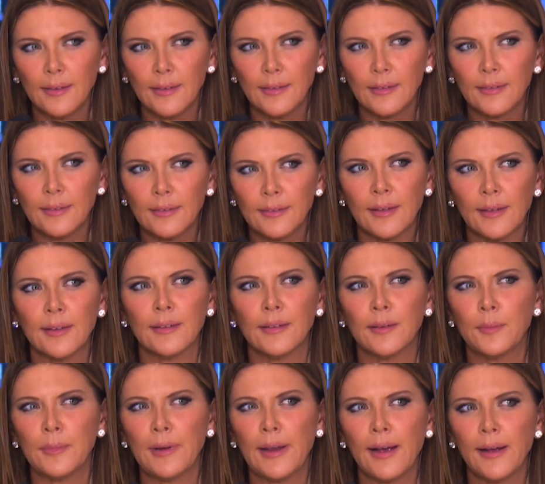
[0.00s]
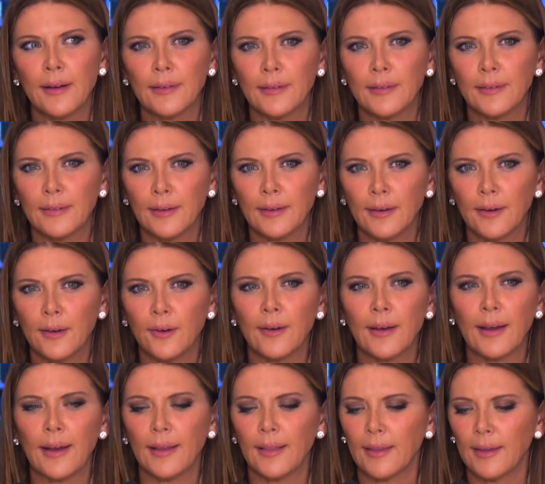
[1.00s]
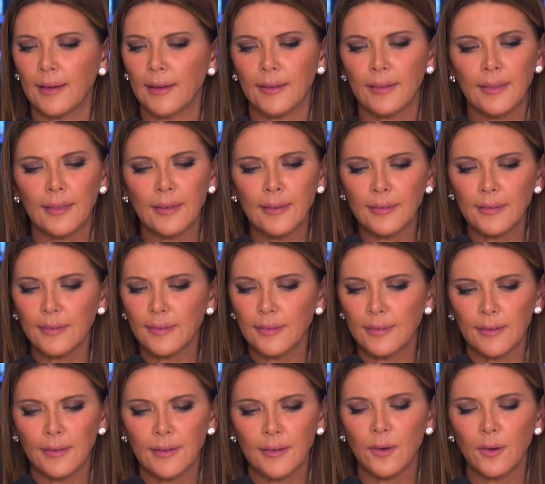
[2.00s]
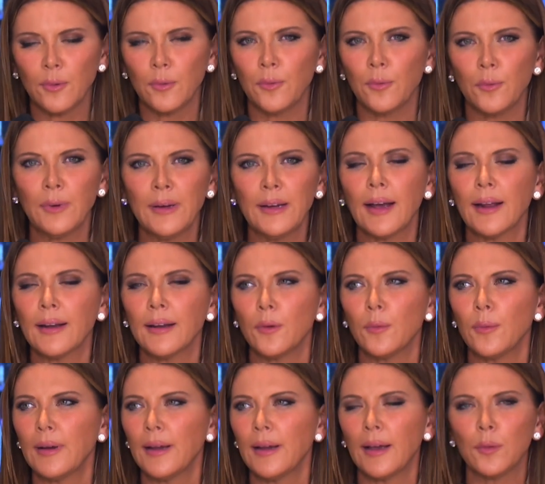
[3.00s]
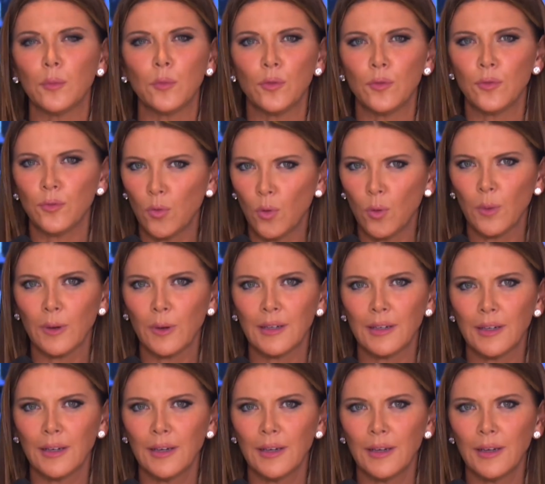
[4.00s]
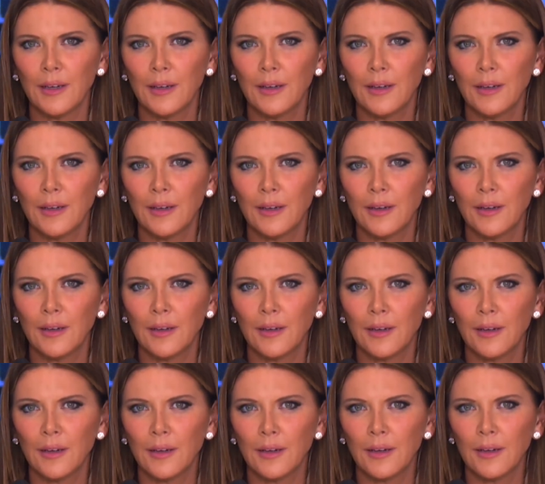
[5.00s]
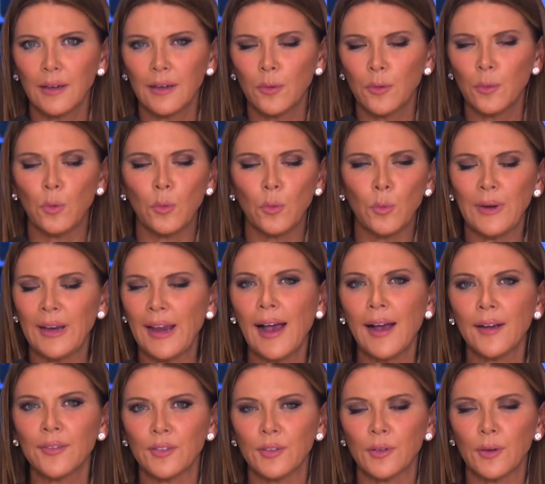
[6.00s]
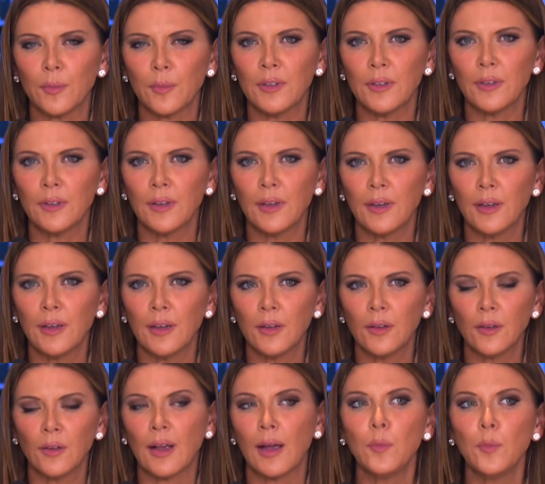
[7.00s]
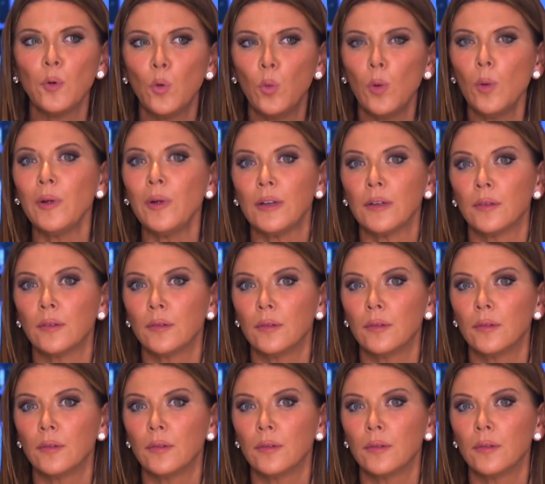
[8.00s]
sitting them down and saying, okay, like this is, you know, we got to move forward. We have to. I mean, look, I'm a woman.